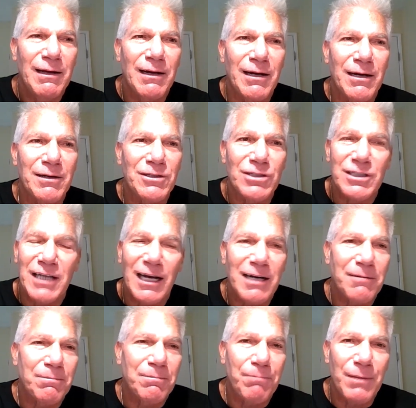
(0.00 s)
You just got
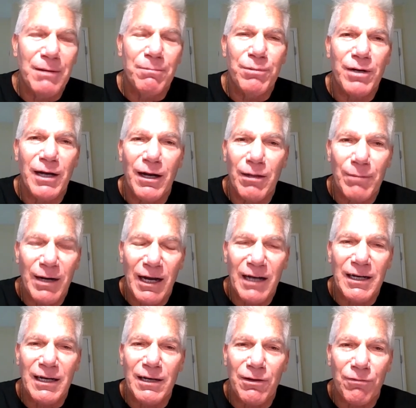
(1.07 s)
to put a helmet on
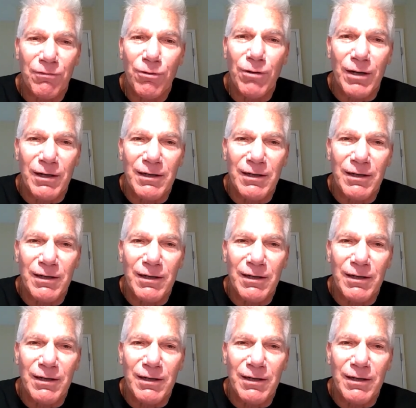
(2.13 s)
and get through it.